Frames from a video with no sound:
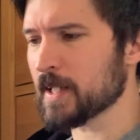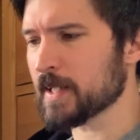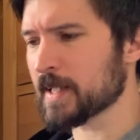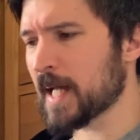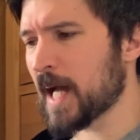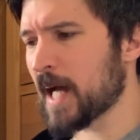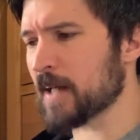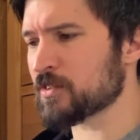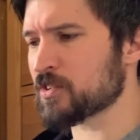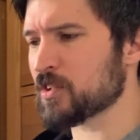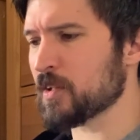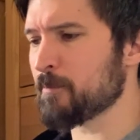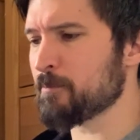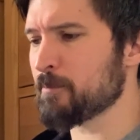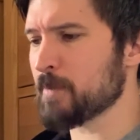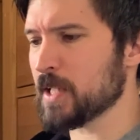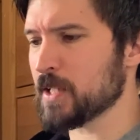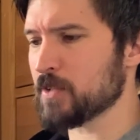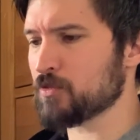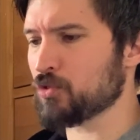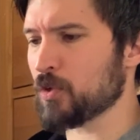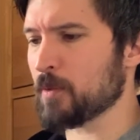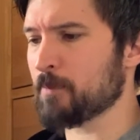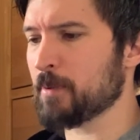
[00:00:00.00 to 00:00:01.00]
"Catch him,
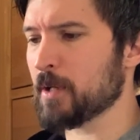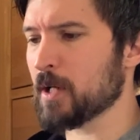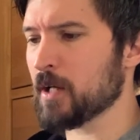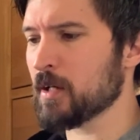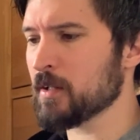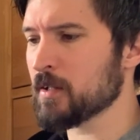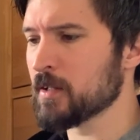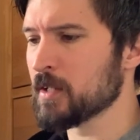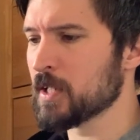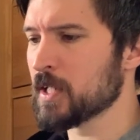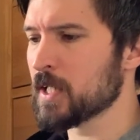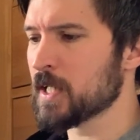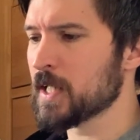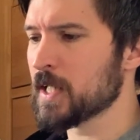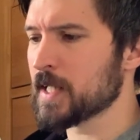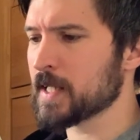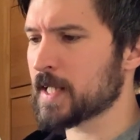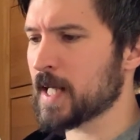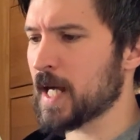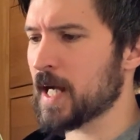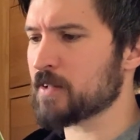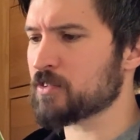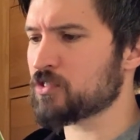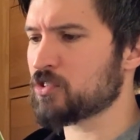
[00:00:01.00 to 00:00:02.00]
meat dripper!
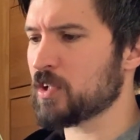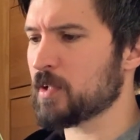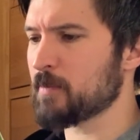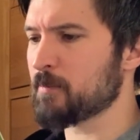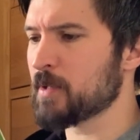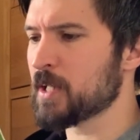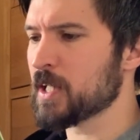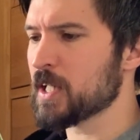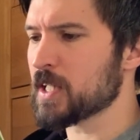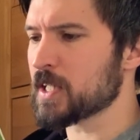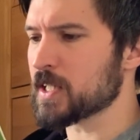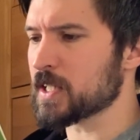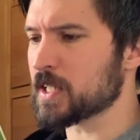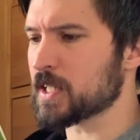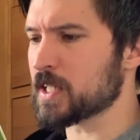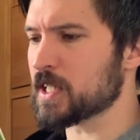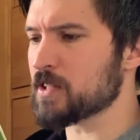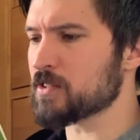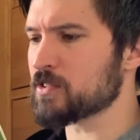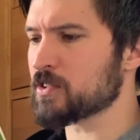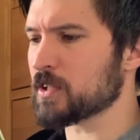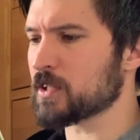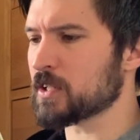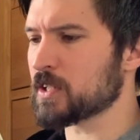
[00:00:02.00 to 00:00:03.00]
Catch him,
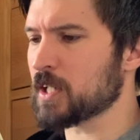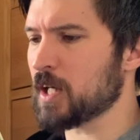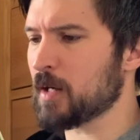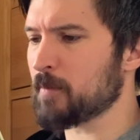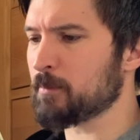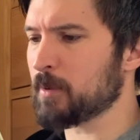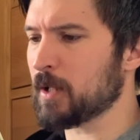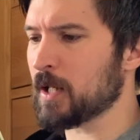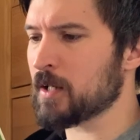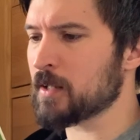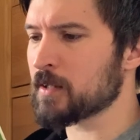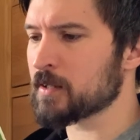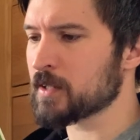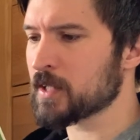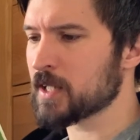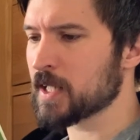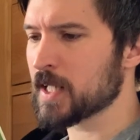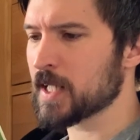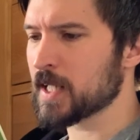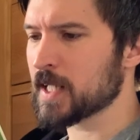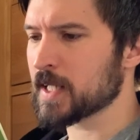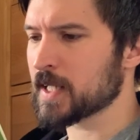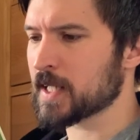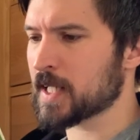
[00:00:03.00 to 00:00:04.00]
gizzard gobbler!
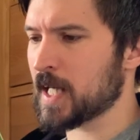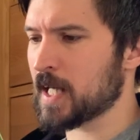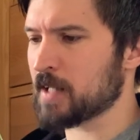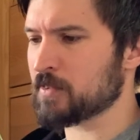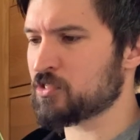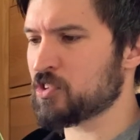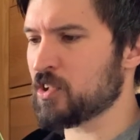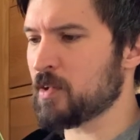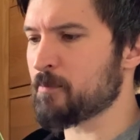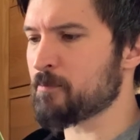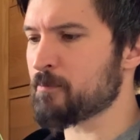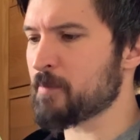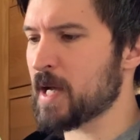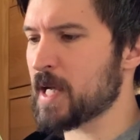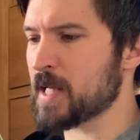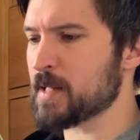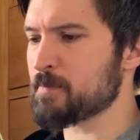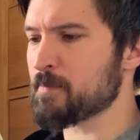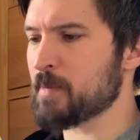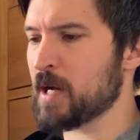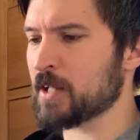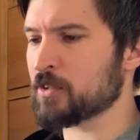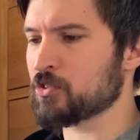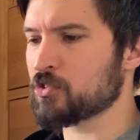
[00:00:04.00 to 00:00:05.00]
Catch him,
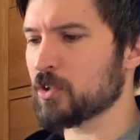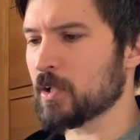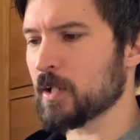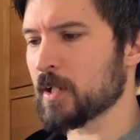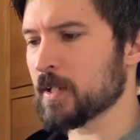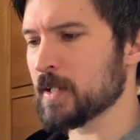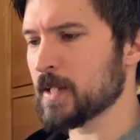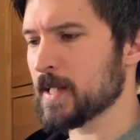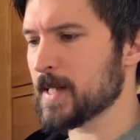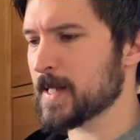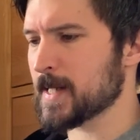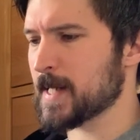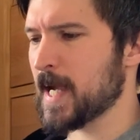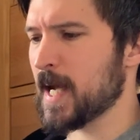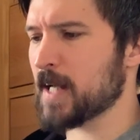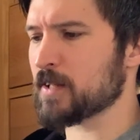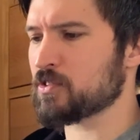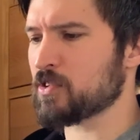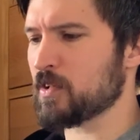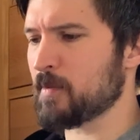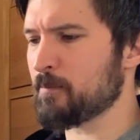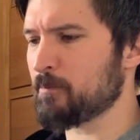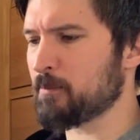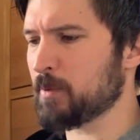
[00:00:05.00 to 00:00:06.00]
maid masher!
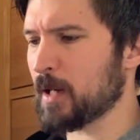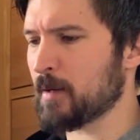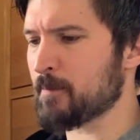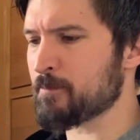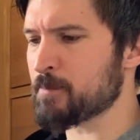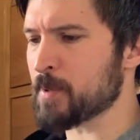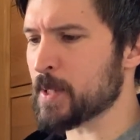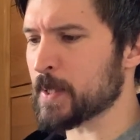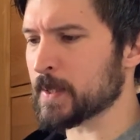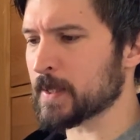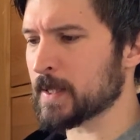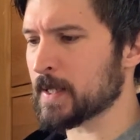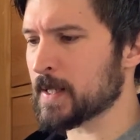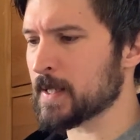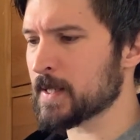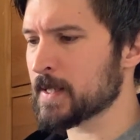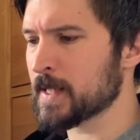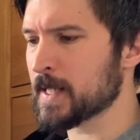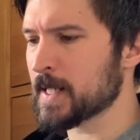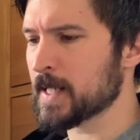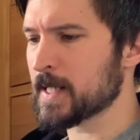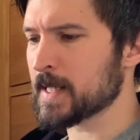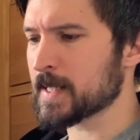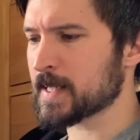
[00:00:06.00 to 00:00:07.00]
Catch him, blood bottler!
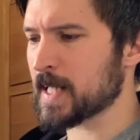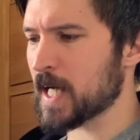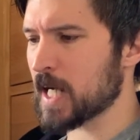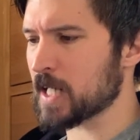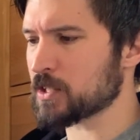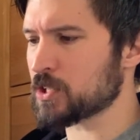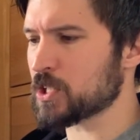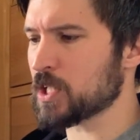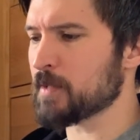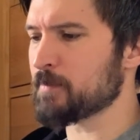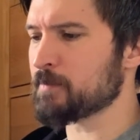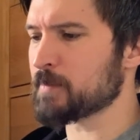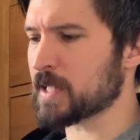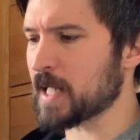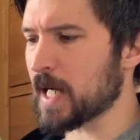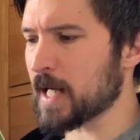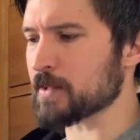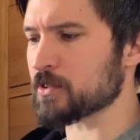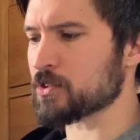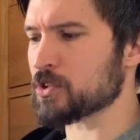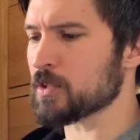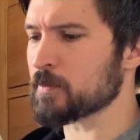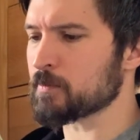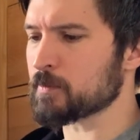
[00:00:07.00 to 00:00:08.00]
Catch him,
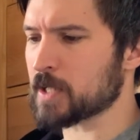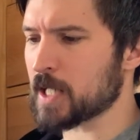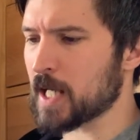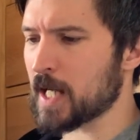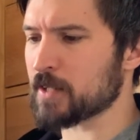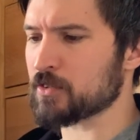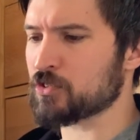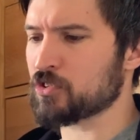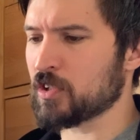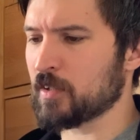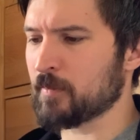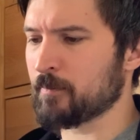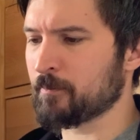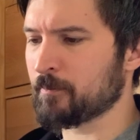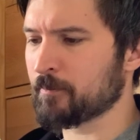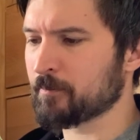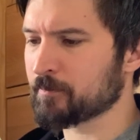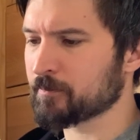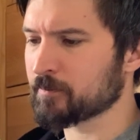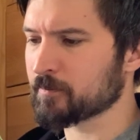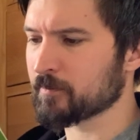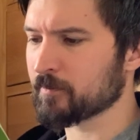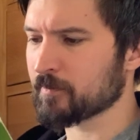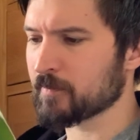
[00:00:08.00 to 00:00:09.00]
catch him, catch him!"
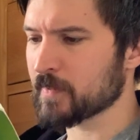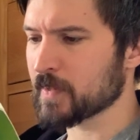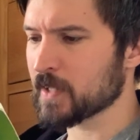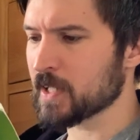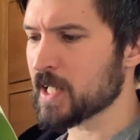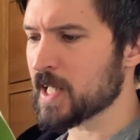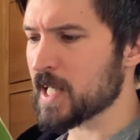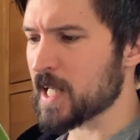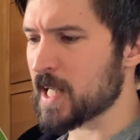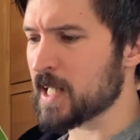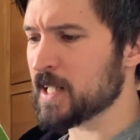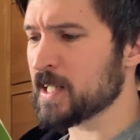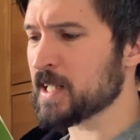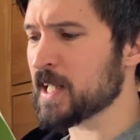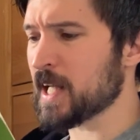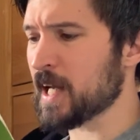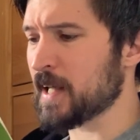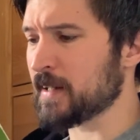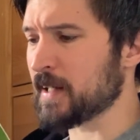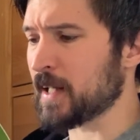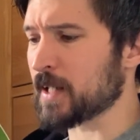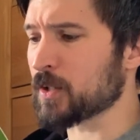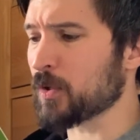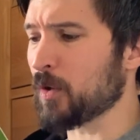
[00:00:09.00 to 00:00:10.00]
In the
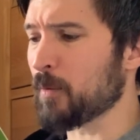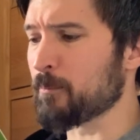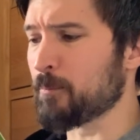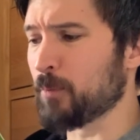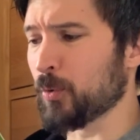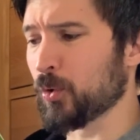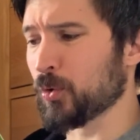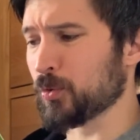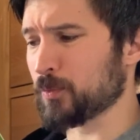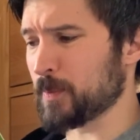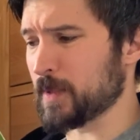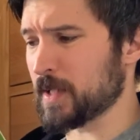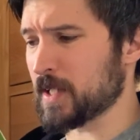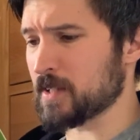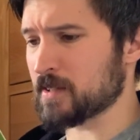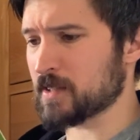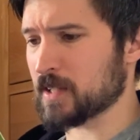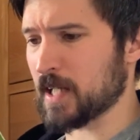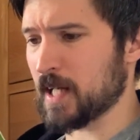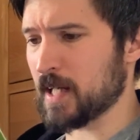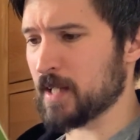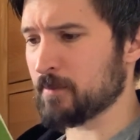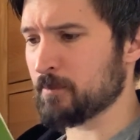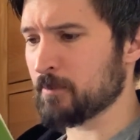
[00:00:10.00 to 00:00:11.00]
end they got bored with this
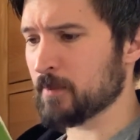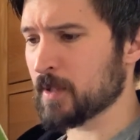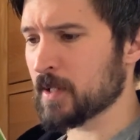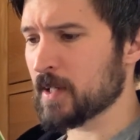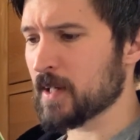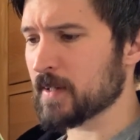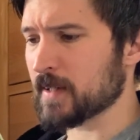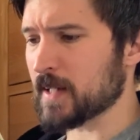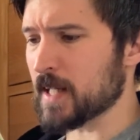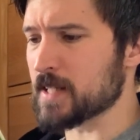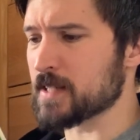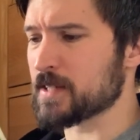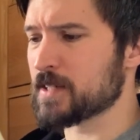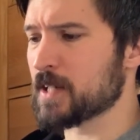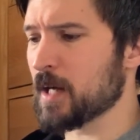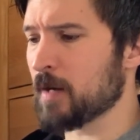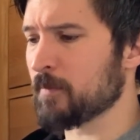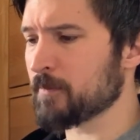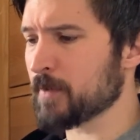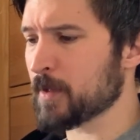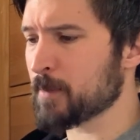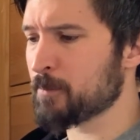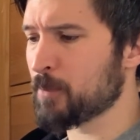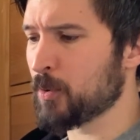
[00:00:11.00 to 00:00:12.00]
game. They
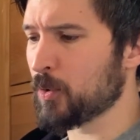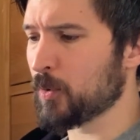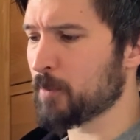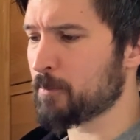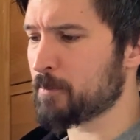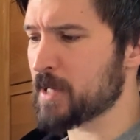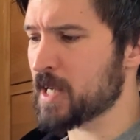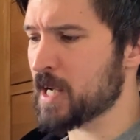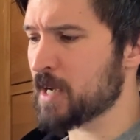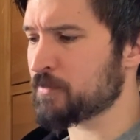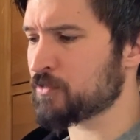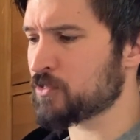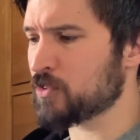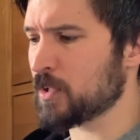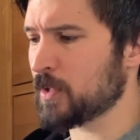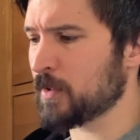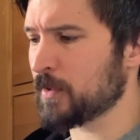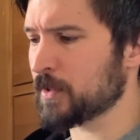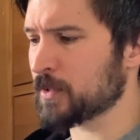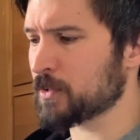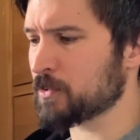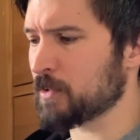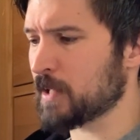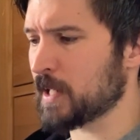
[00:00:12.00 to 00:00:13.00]
dumped the poor BFG
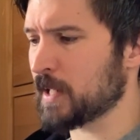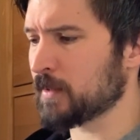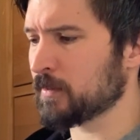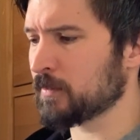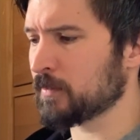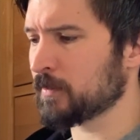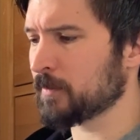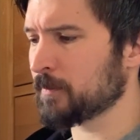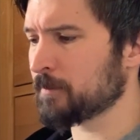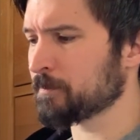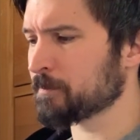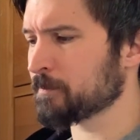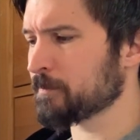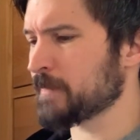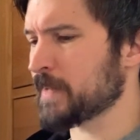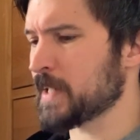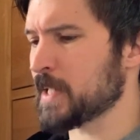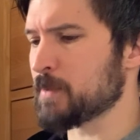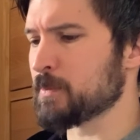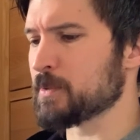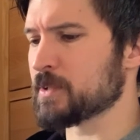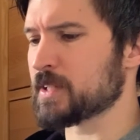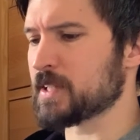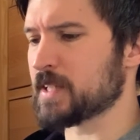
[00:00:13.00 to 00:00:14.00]
on the ground.
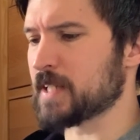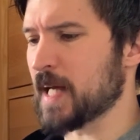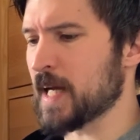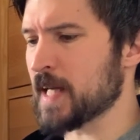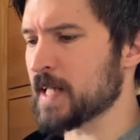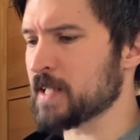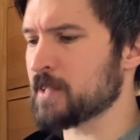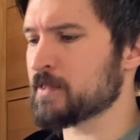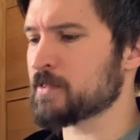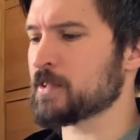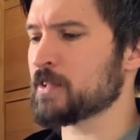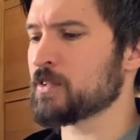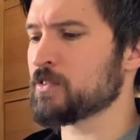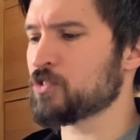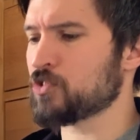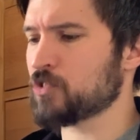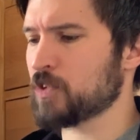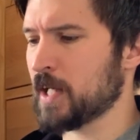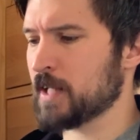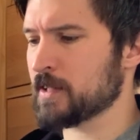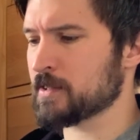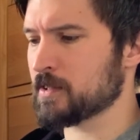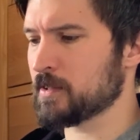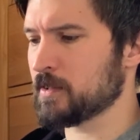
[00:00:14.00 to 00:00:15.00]
He was dazed and
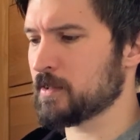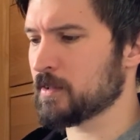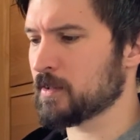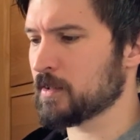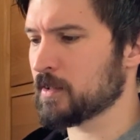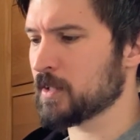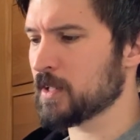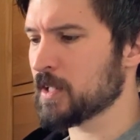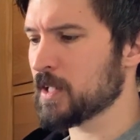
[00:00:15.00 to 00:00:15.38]
shattered.